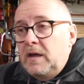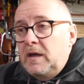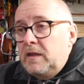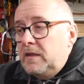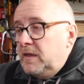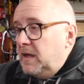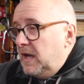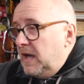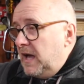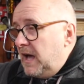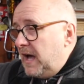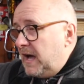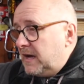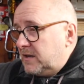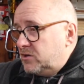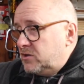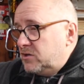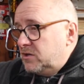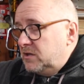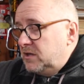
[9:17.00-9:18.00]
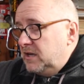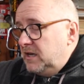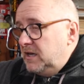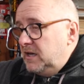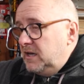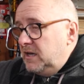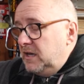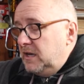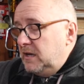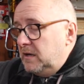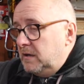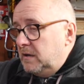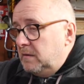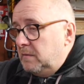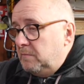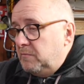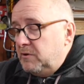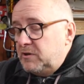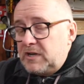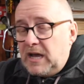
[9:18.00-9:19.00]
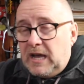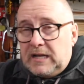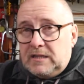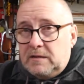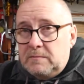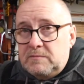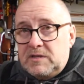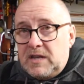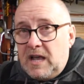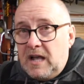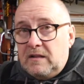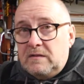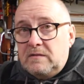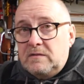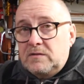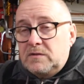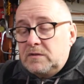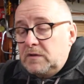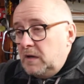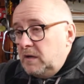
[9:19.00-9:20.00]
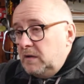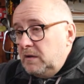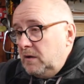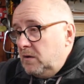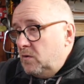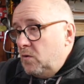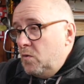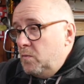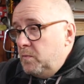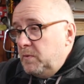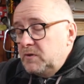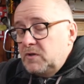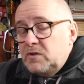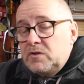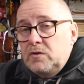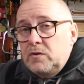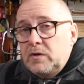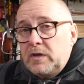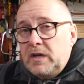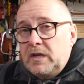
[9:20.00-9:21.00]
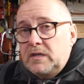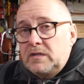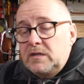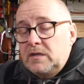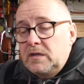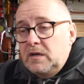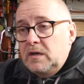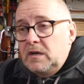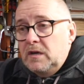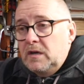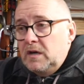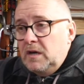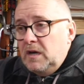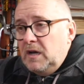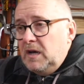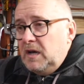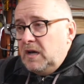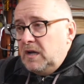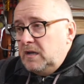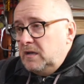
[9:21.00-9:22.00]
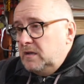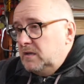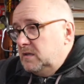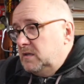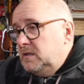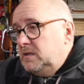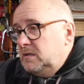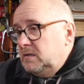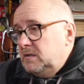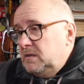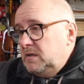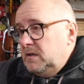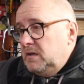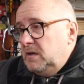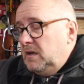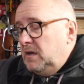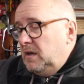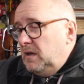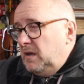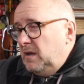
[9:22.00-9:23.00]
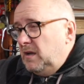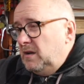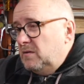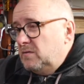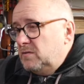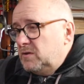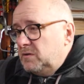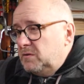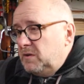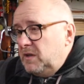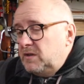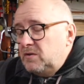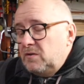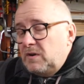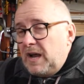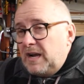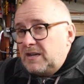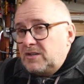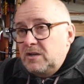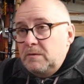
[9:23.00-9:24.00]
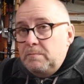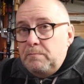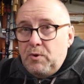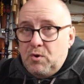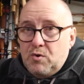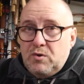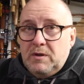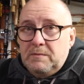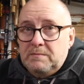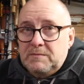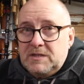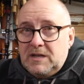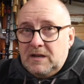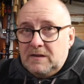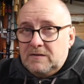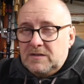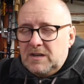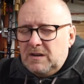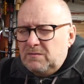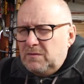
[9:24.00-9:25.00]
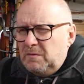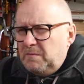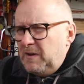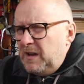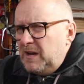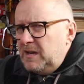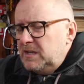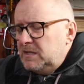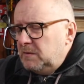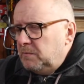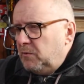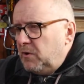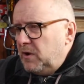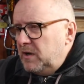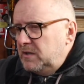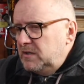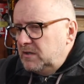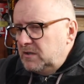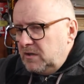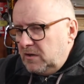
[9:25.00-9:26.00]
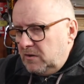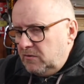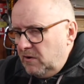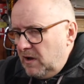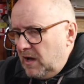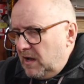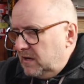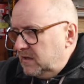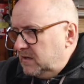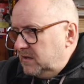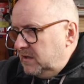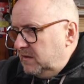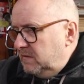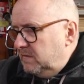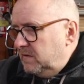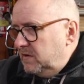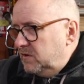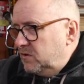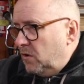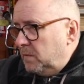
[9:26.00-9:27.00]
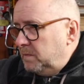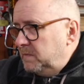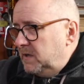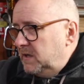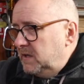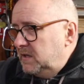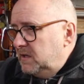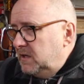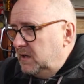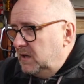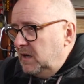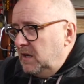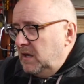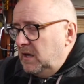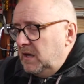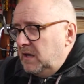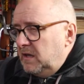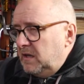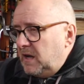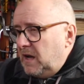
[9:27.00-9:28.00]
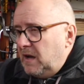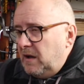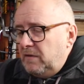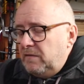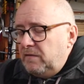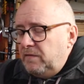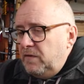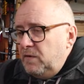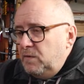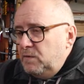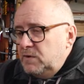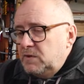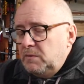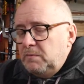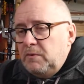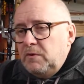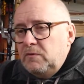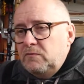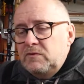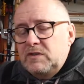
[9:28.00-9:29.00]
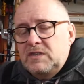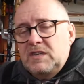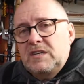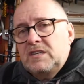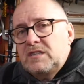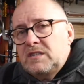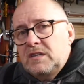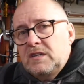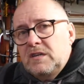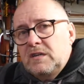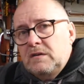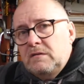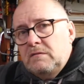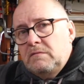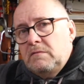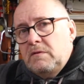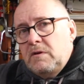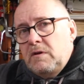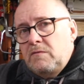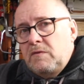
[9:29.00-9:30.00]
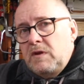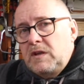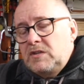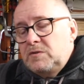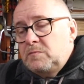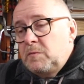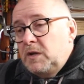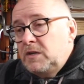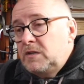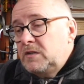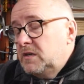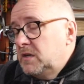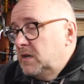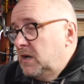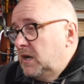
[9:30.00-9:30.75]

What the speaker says: they actually protect themselves and go open circuit, and you know, so they don't actually burn themselves out. I'm very surprised that Creality have adopted that fusible resistor arrangement.